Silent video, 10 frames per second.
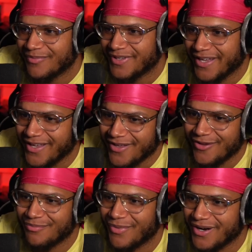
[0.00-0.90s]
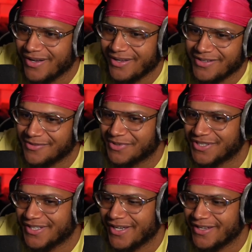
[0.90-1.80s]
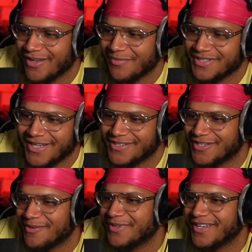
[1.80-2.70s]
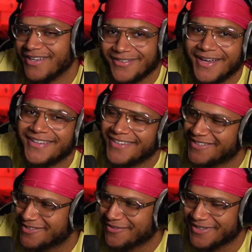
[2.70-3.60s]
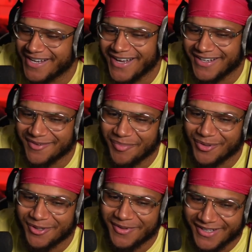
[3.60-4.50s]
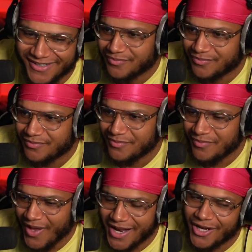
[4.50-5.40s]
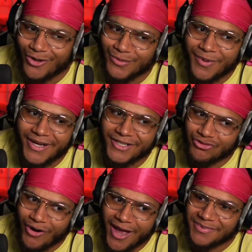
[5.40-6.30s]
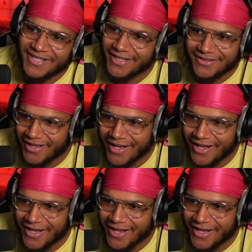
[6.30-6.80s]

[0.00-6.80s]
Damn, bro, y'all some shit. Y'all missed that jump, nigga. I deserve to die and get poked up like that. I know, it's probably a trap set. Nah.